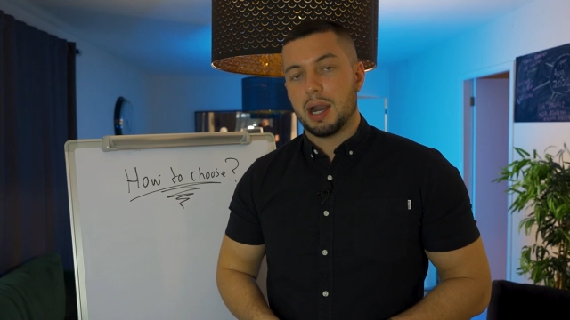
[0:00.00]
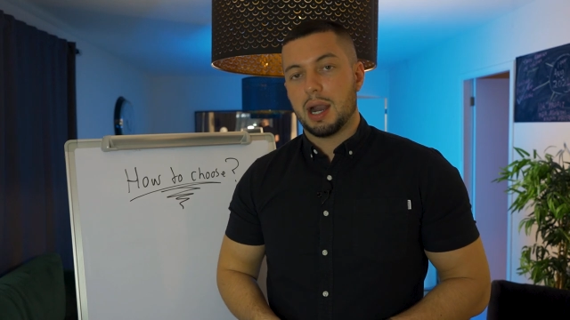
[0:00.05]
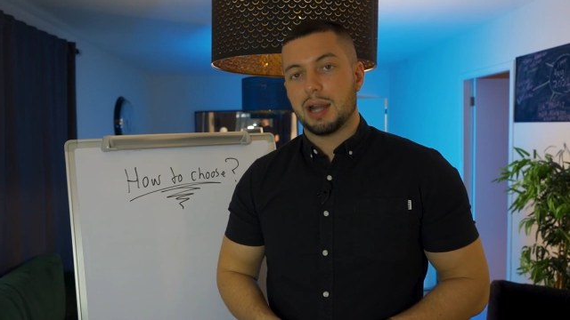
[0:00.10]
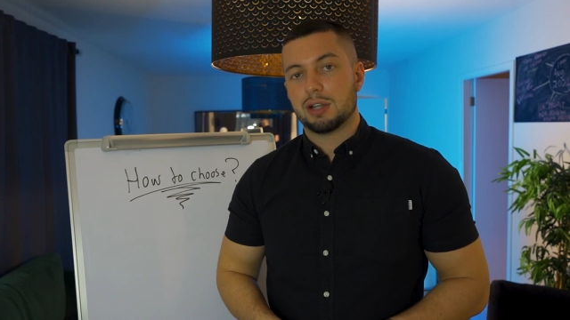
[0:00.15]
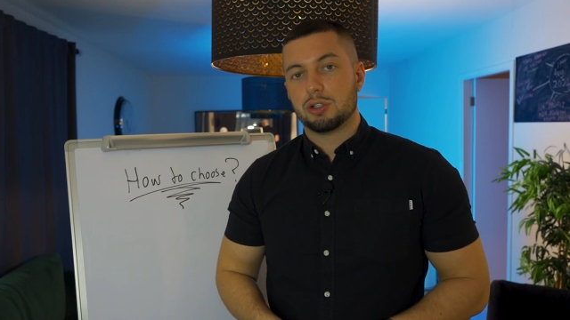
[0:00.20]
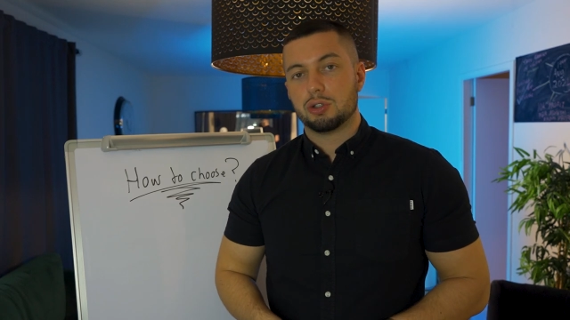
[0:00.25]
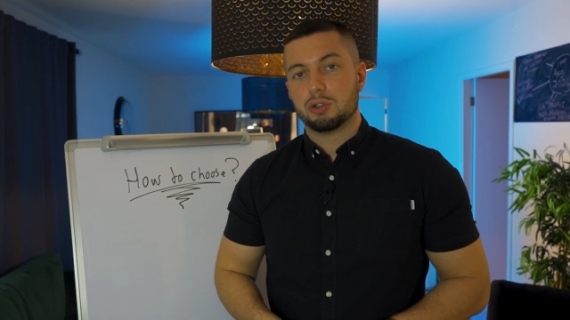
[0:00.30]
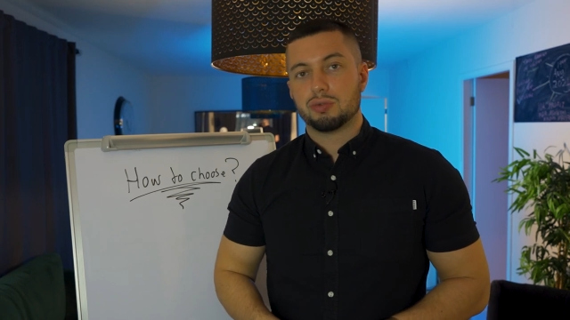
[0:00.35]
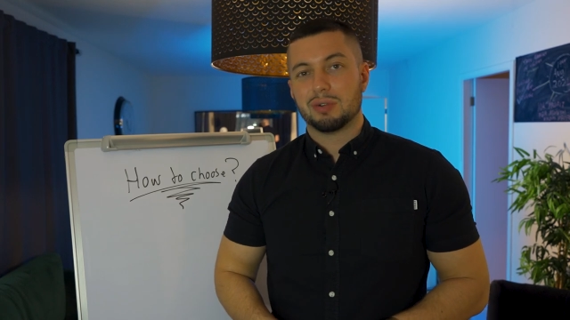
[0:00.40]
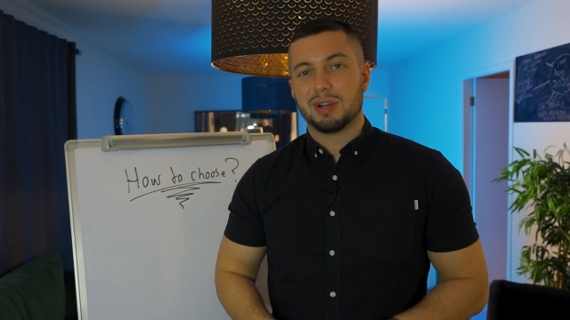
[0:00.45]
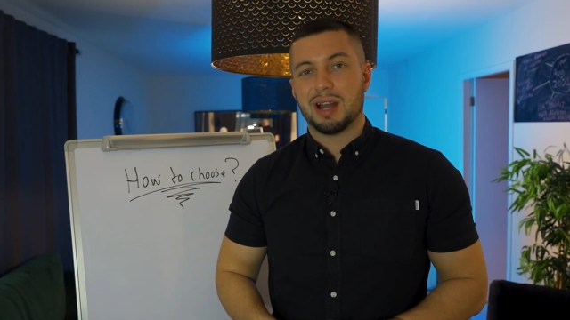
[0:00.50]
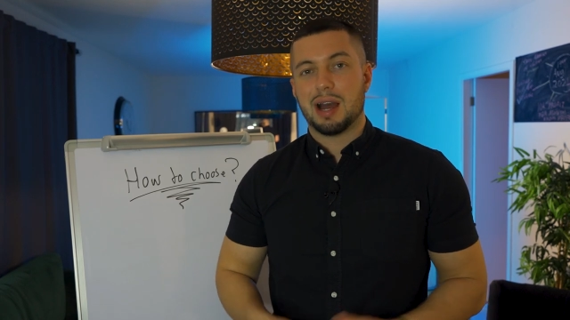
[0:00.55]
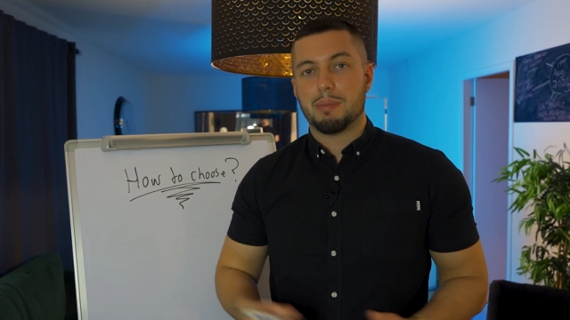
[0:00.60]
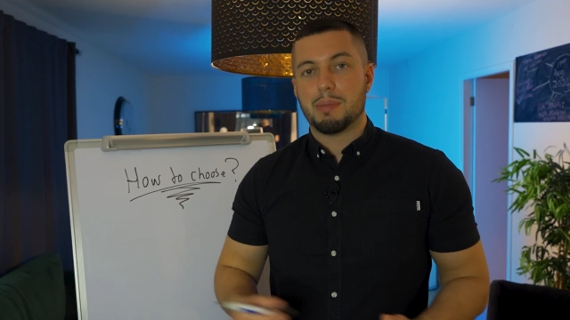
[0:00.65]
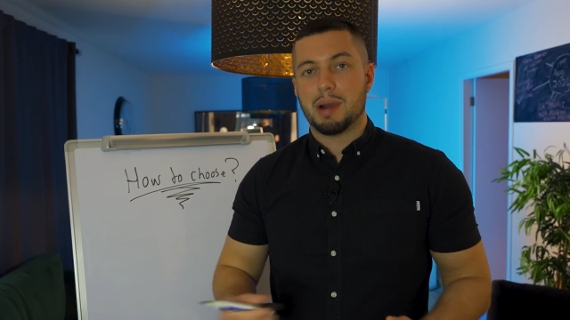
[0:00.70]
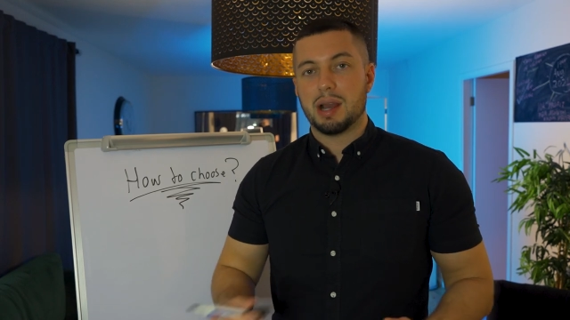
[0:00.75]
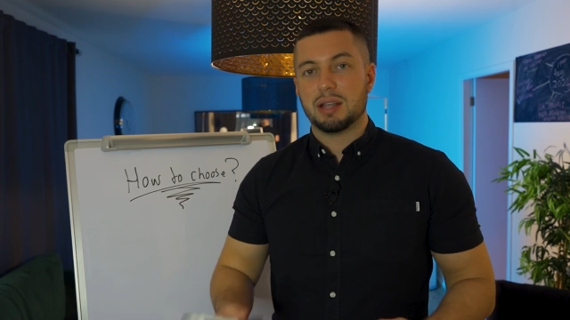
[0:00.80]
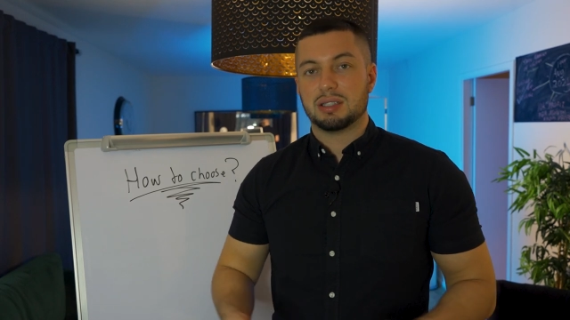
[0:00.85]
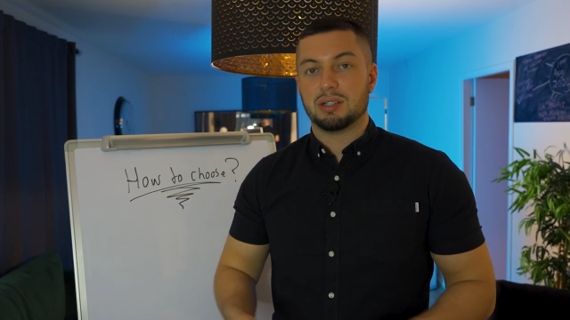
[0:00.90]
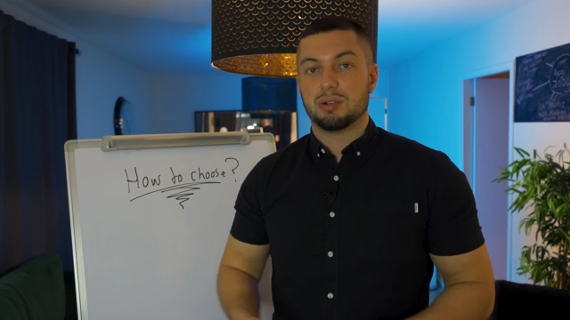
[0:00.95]
I do rely
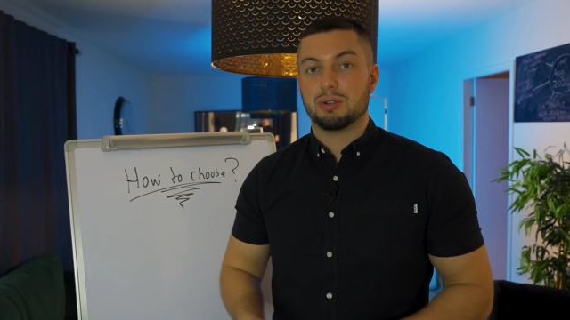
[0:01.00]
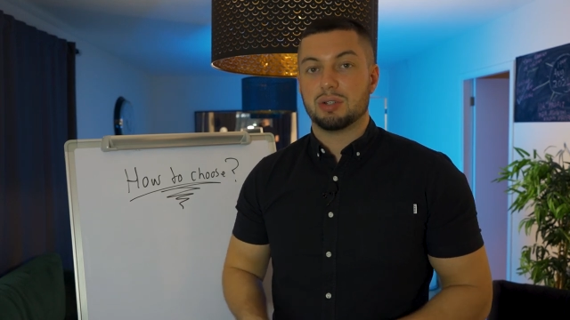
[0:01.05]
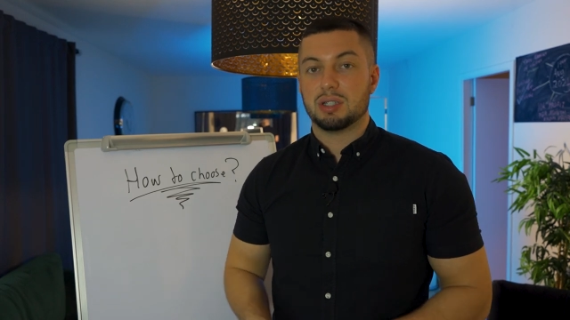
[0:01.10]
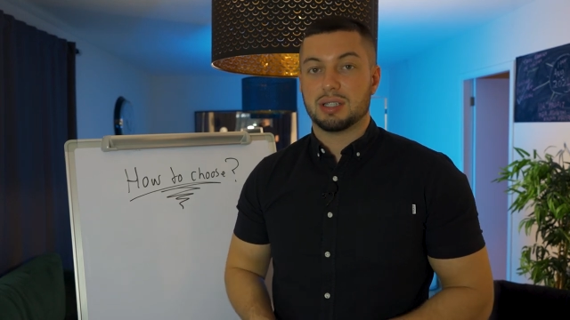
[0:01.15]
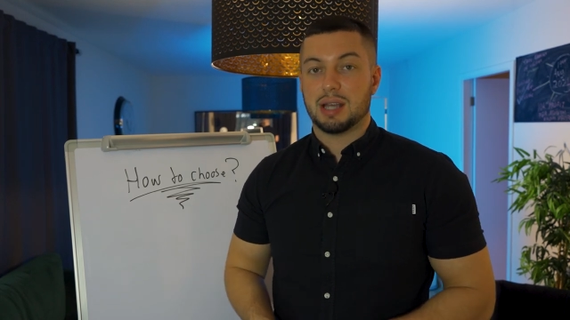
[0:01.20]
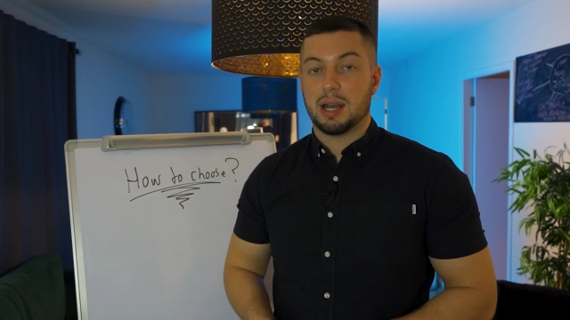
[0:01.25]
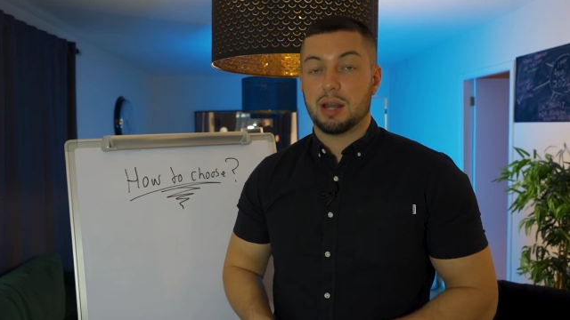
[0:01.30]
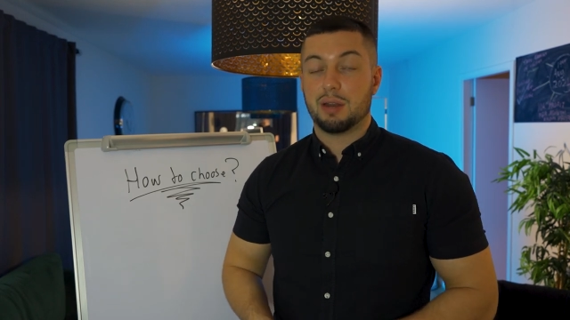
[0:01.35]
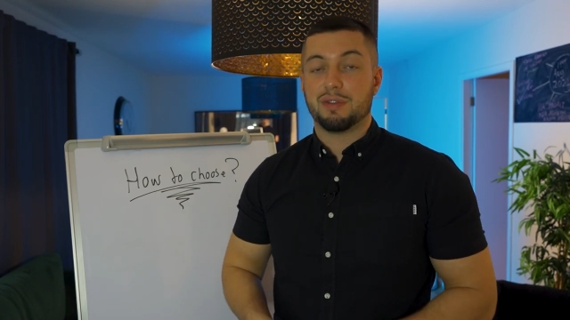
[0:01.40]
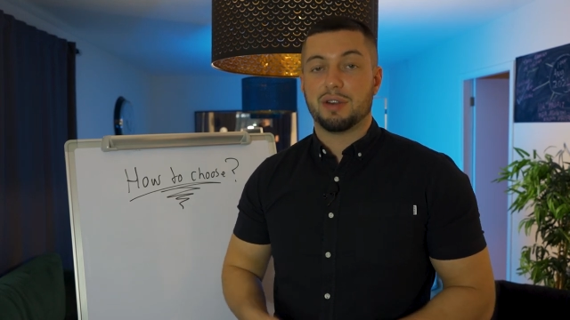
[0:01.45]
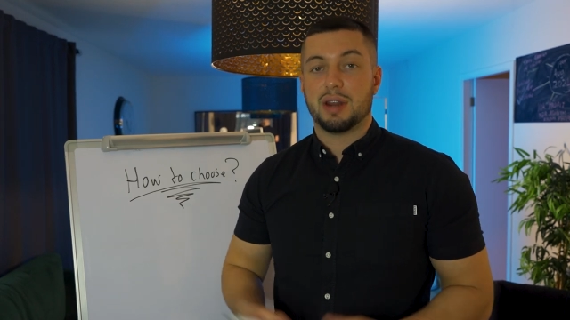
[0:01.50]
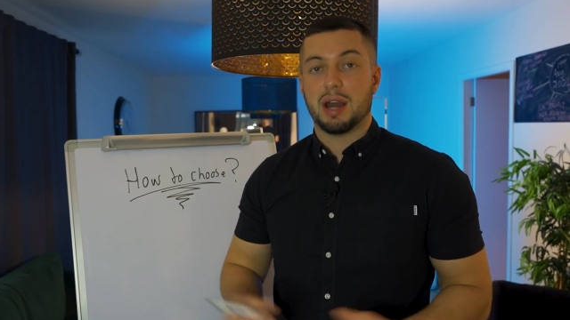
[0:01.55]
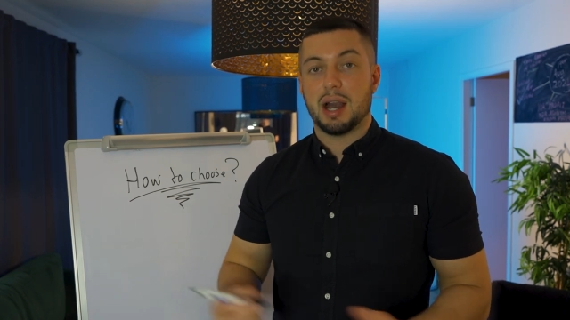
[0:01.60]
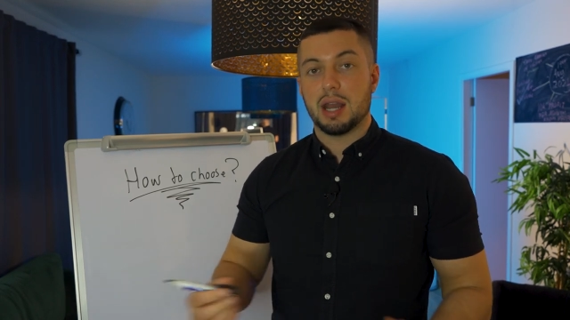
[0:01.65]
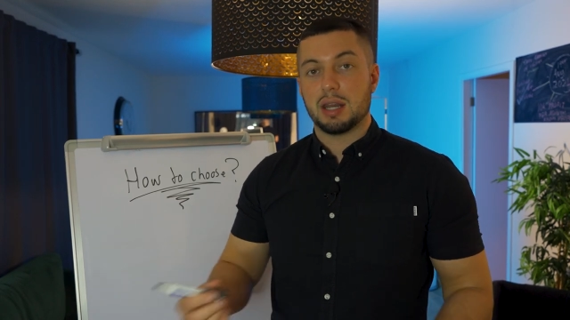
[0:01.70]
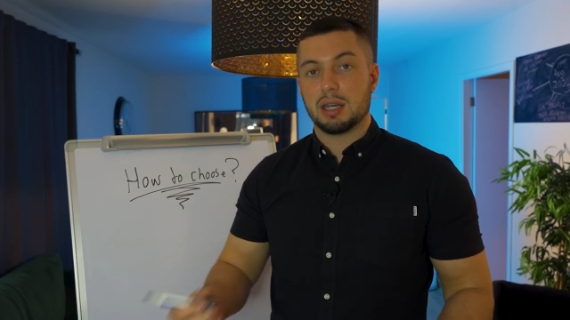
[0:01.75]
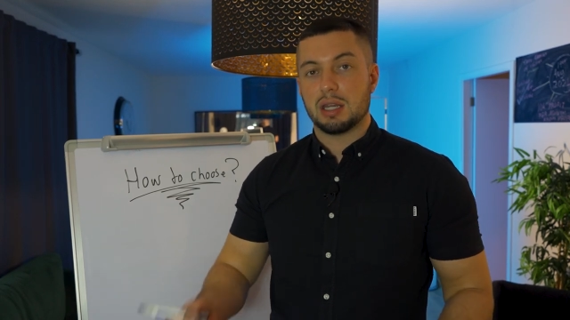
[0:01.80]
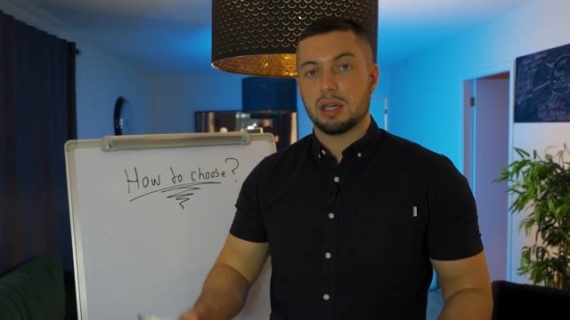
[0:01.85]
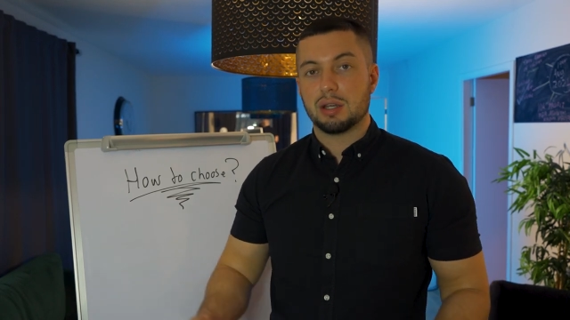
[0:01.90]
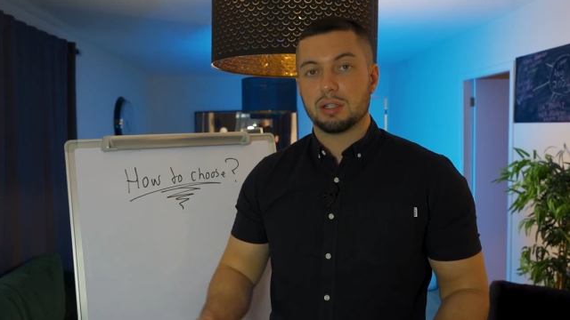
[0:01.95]
on my interior designer for the
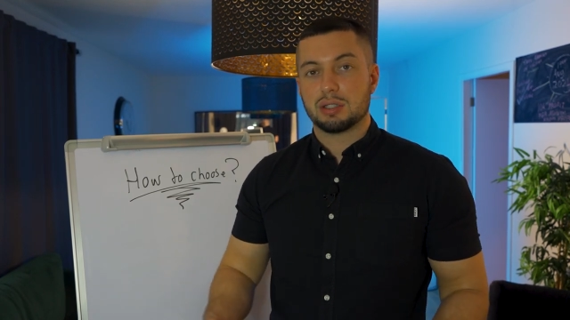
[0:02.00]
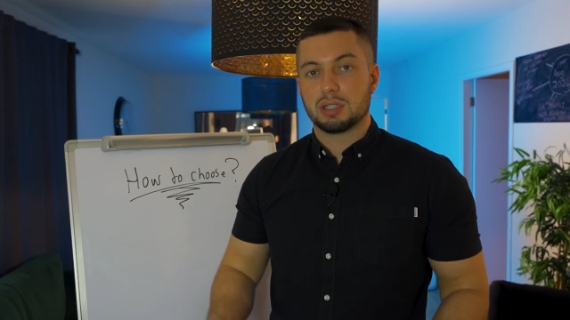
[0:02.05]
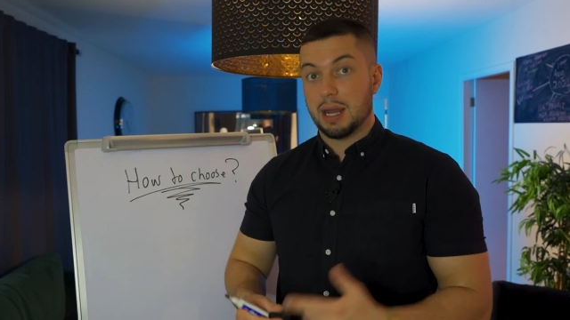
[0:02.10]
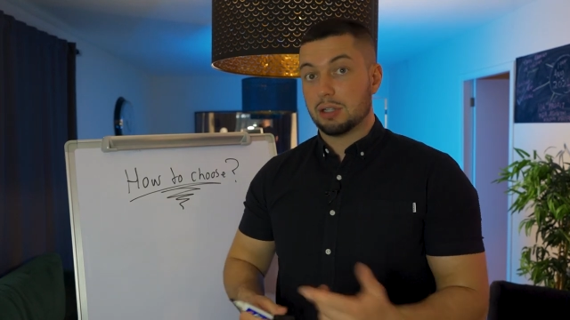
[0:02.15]
ideas.